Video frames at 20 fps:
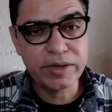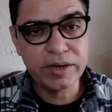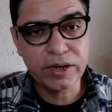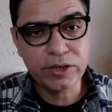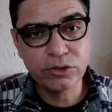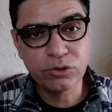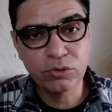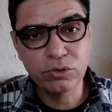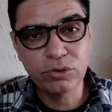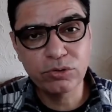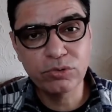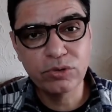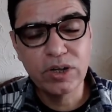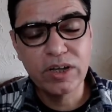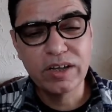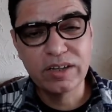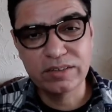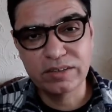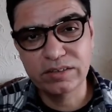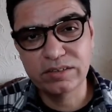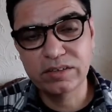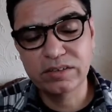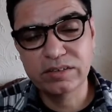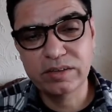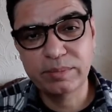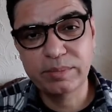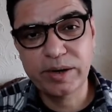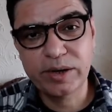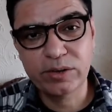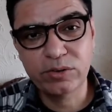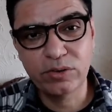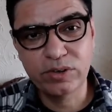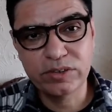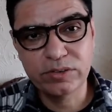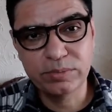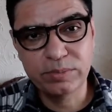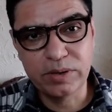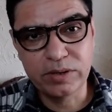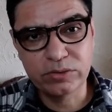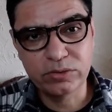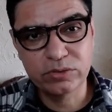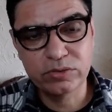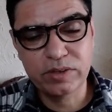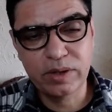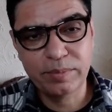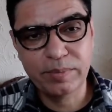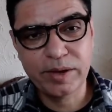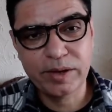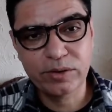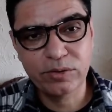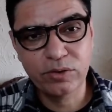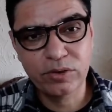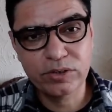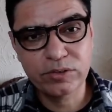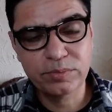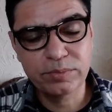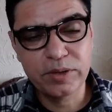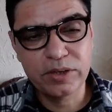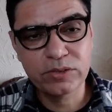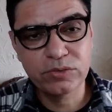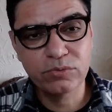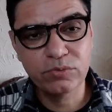I told you this is a subarachnoid space, so subarachnoid space